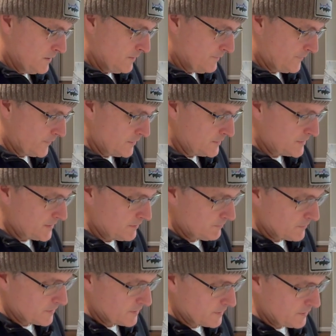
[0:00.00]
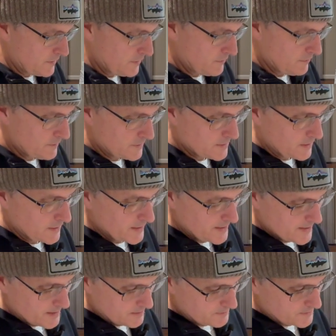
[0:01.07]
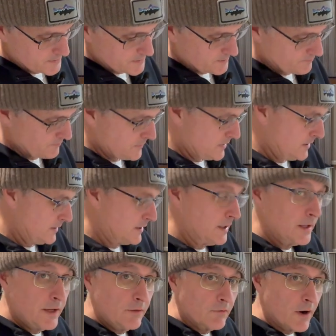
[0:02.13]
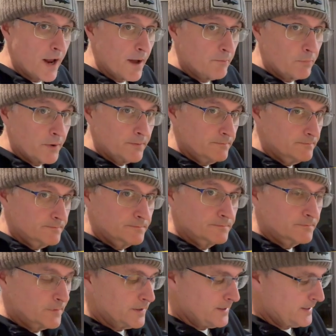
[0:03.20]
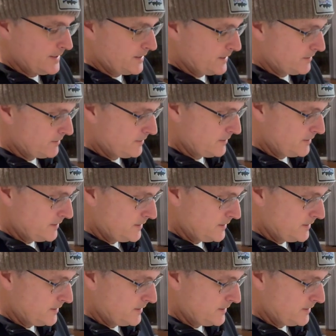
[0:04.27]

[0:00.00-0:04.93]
First thing we're going to do is lay out some cling wrap right here